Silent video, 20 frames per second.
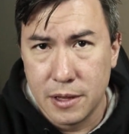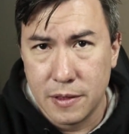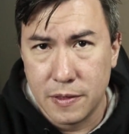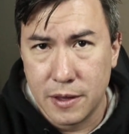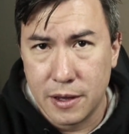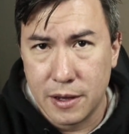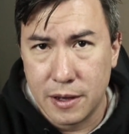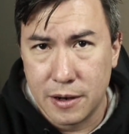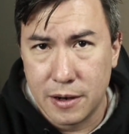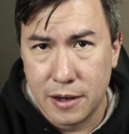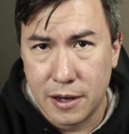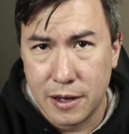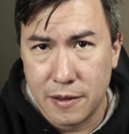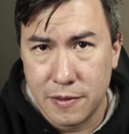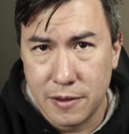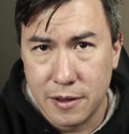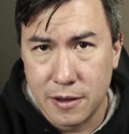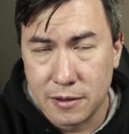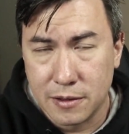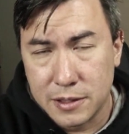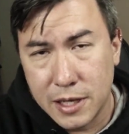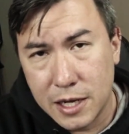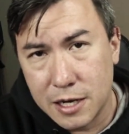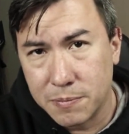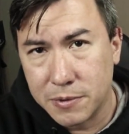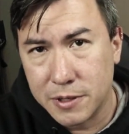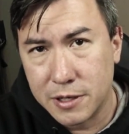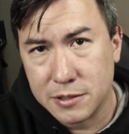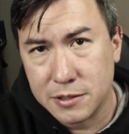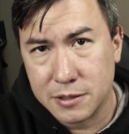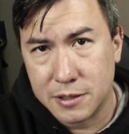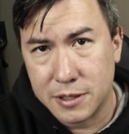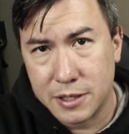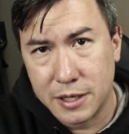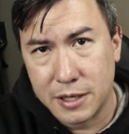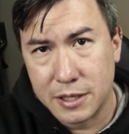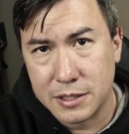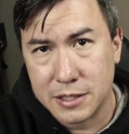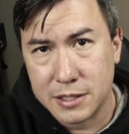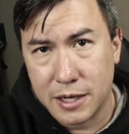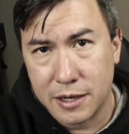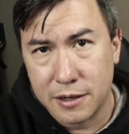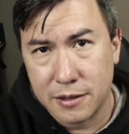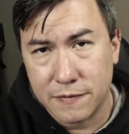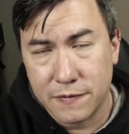that I think a lot of players are going to get excited